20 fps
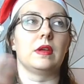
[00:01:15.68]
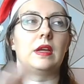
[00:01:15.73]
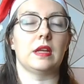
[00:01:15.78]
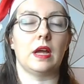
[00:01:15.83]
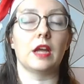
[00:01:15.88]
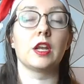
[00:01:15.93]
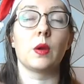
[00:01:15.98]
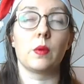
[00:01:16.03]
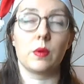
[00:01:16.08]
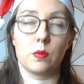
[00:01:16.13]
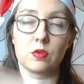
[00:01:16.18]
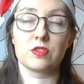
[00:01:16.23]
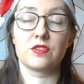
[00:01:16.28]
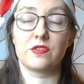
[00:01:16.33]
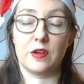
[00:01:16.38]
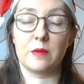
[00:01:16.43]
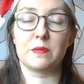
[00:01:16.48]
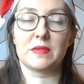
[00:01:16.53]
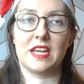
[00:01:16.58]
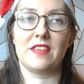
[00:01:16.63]
I know it was
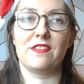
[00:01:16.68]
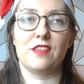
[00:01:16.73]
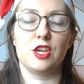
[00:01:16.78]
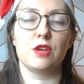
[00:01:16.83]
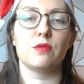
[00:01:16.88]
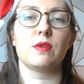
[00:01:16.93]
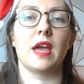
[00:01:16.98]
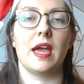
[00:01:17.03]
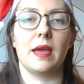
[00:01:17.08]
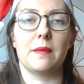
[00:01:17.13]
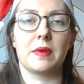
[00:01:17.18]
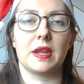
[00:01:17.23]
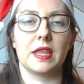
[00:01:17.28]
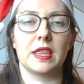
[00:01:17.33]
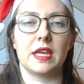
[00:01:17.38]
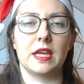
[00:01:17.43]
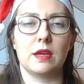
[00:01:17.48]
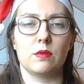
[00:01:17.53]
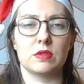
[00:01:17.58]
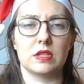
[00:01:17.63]
filmed in the UK, but I
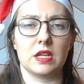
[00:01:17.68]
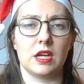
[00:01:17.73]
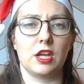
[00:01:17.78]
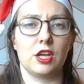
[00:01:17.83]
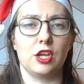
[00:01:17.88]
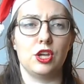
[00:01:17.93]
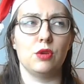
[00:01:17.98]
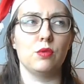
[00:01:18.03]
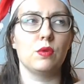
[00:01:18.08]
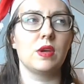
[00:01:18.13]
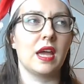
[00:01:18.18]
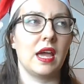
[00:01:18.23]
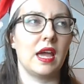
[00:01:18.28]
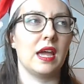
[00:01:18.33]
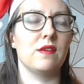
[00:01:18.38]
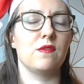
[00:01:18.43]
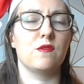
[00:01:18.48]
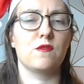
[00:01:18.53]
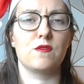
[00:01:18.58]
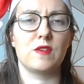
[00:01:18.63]
think it was like a
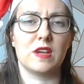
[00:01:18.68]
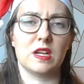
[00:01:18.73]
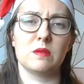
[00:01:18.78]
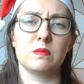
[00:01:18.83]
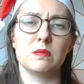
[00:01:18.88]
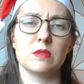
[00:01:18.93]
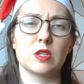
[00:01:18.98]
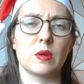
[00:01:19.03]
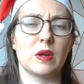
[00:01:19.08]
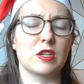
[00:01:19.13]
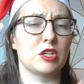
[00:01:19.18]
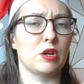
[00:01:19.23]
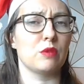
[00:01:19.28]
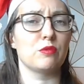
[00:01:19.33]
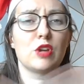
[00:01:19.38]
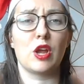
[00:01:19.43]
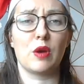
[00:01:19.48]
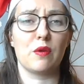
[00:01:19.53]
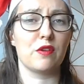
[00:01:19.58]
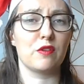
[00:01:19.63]
UK film, so I
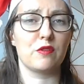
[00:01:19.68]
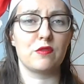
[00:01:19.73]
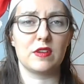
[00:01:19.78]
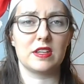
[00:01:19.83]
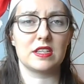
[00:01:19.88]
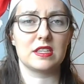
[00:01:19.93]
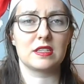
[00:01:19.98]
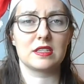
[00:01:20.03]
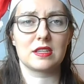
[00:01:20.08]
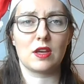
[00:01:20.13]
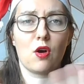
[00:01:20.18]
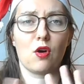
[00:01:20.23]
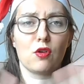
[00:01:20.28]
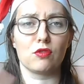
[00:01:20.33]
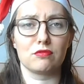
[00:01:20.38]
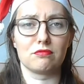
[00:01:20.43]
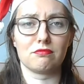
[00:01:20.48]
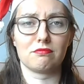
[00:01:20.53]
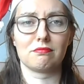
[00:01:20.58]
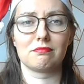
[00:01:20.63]
don't know if it's
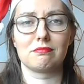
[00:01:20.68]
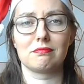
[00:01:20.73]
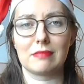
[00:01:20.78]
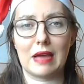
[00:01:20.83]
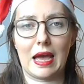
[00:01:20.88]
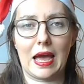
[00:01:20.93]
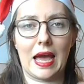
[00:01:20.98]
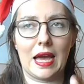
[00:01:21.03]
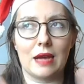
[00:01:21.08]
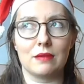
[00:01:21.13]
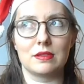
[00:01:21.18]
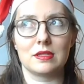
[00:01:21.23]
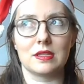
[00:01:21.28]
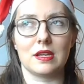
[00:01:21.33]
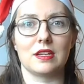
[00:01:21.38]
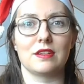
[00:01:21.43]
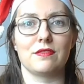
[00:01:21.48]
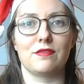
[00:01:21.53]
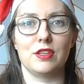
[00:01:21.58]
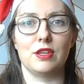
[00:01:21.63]
gone
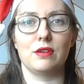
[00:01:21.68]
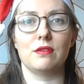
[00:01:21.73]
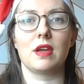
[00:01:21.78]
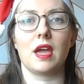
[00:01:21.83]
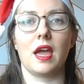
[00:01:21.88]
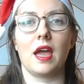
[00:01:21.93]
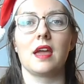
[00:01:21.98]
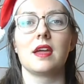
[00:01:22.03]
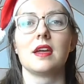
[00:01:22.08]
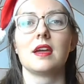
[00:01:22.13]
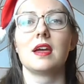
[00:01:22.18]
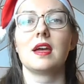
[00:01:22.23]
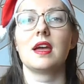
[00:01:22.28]
outside of the UK.